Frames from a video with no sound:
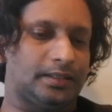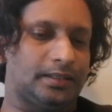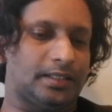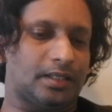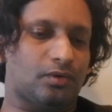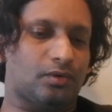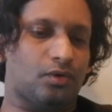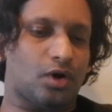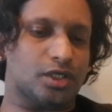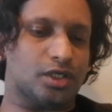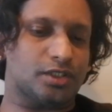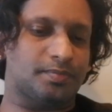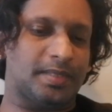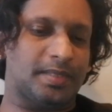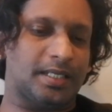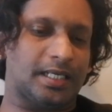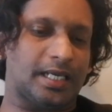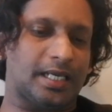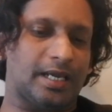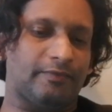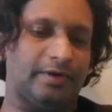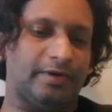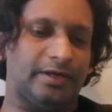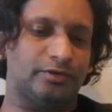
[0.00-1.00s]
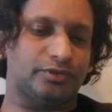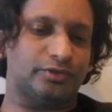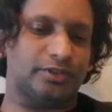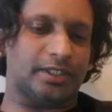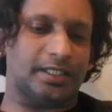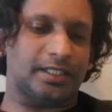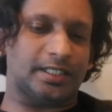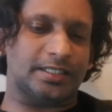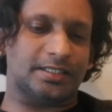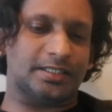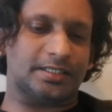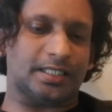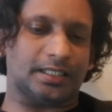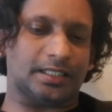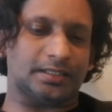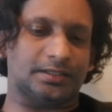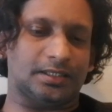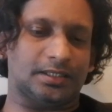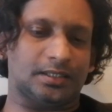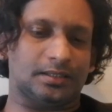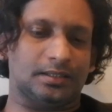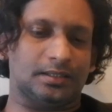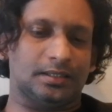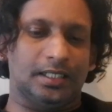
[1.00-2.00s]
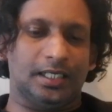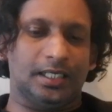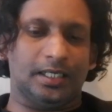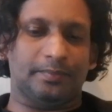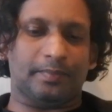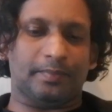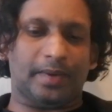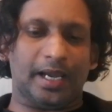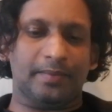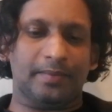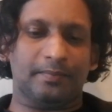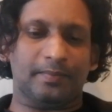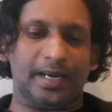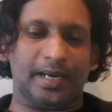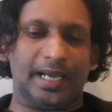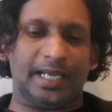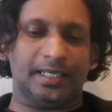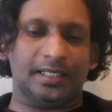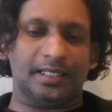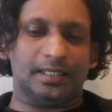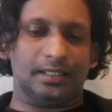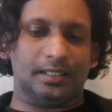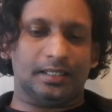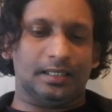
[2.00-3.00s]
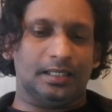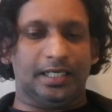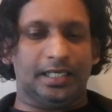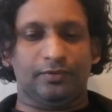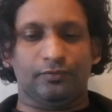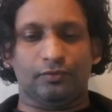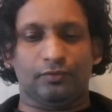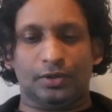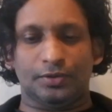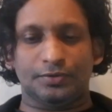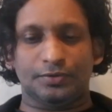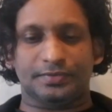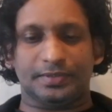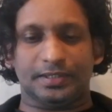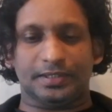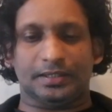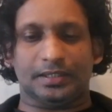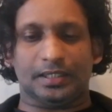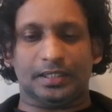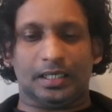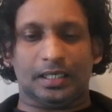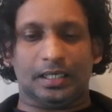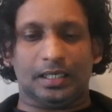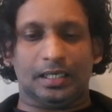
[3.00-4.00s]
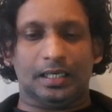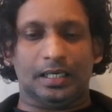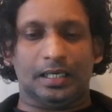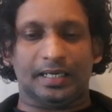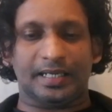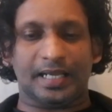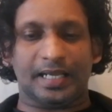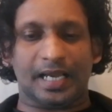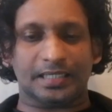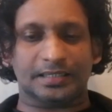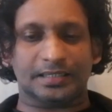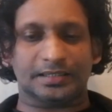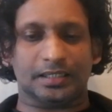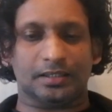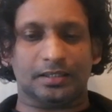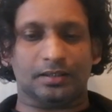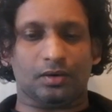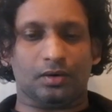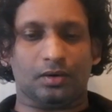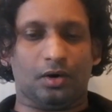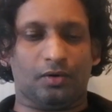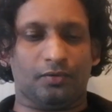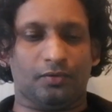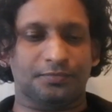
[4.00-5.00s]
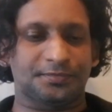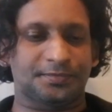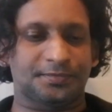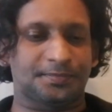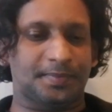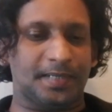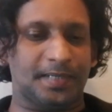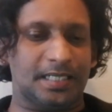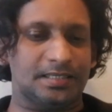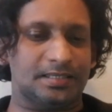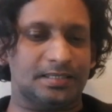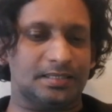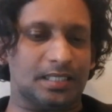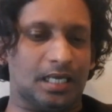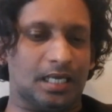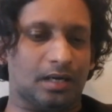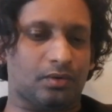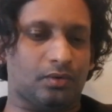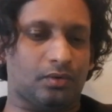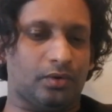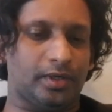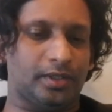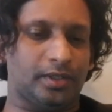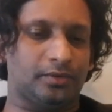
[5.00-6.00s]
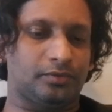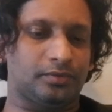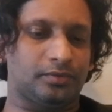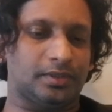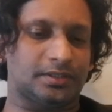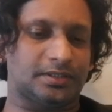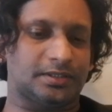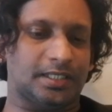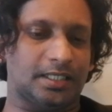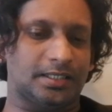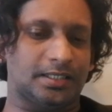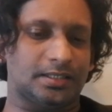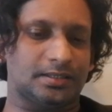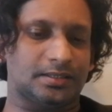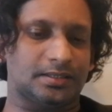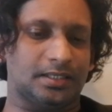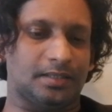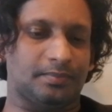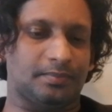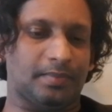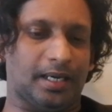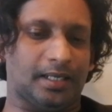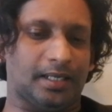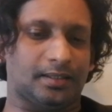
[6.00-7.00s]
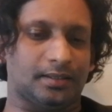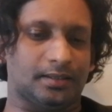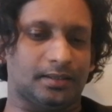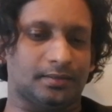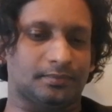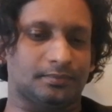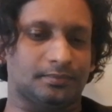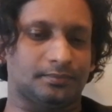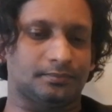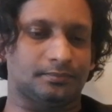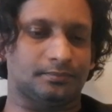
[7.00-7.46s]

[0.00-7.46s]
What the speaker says: The cosmic evolutionary structure, in my mind, involves in the reaction of space according to the changes in matter.